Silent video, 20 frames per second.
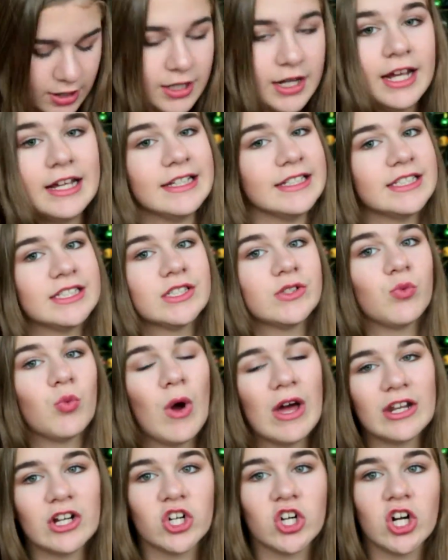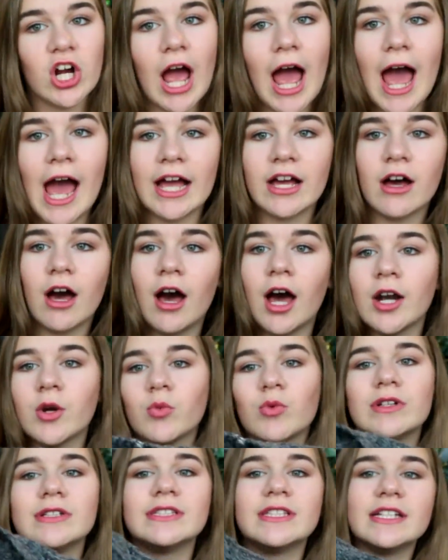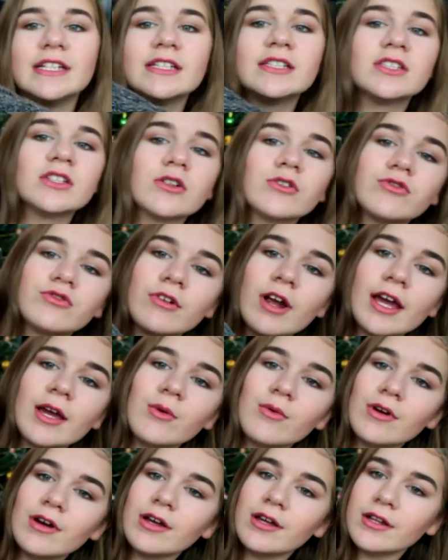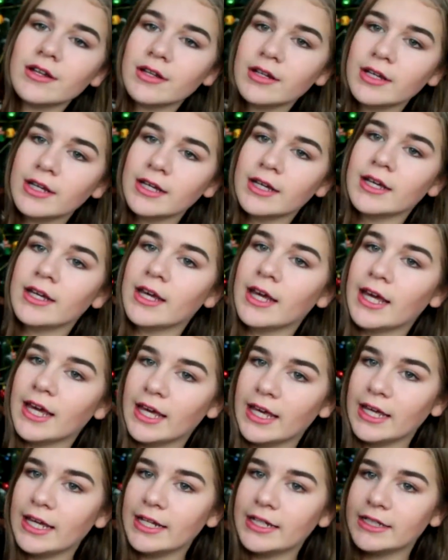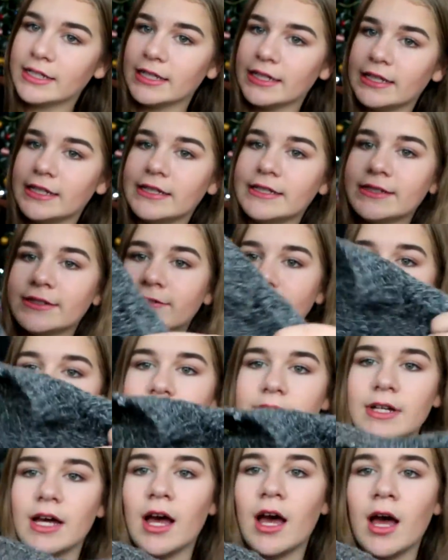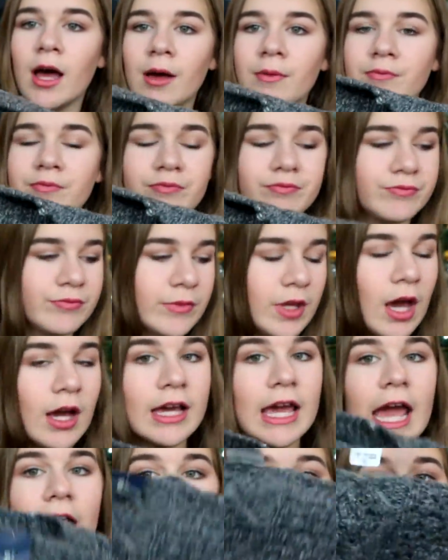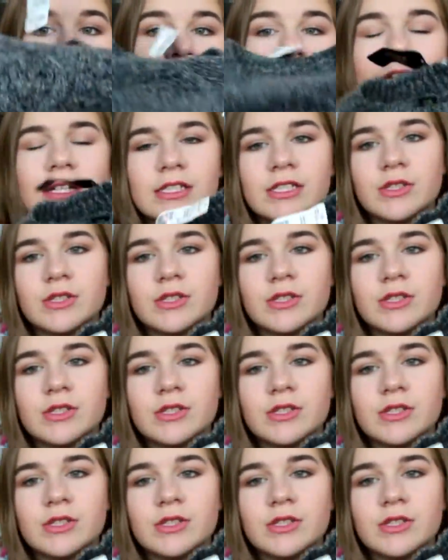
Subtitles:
The next sweater I got was this gray one. It is a cable knit